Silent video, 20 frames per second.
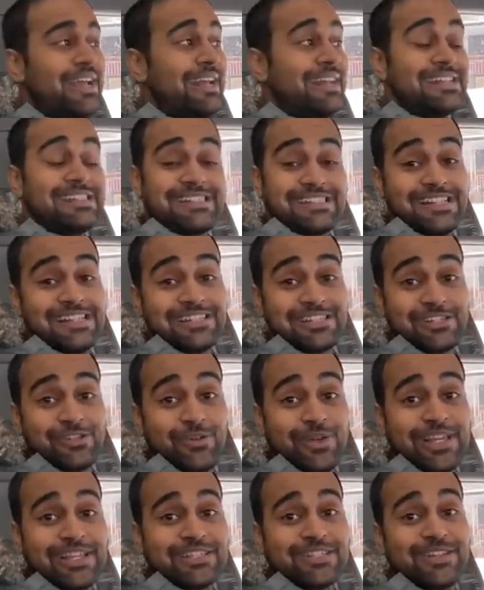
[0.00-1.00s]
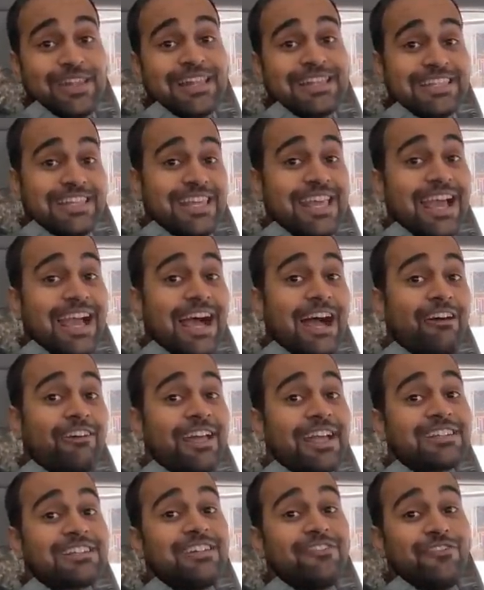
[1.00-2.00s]
It is still snowing, so let's see how it
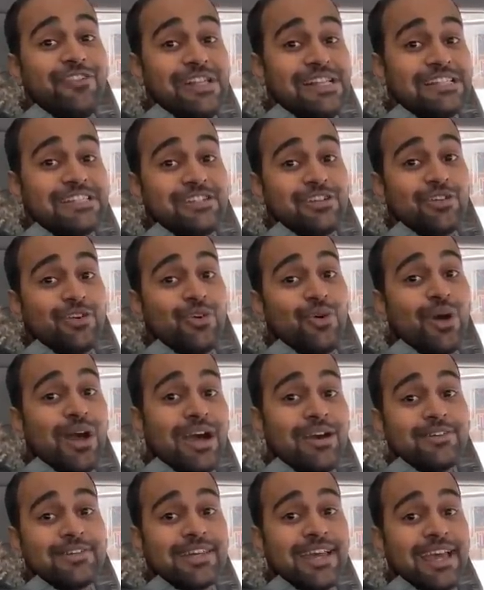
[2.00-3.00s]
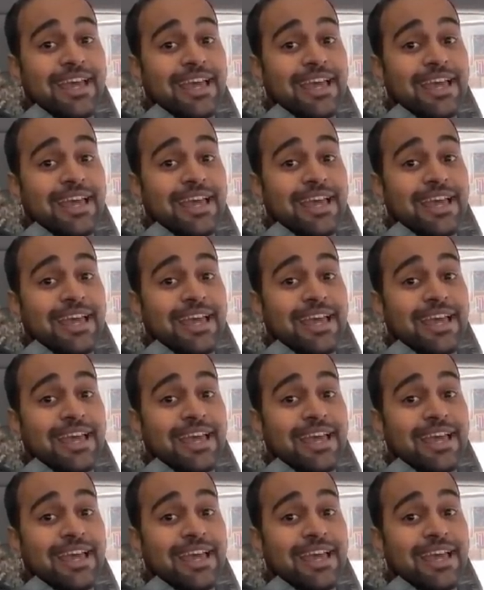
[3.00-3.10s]
actually feels to go out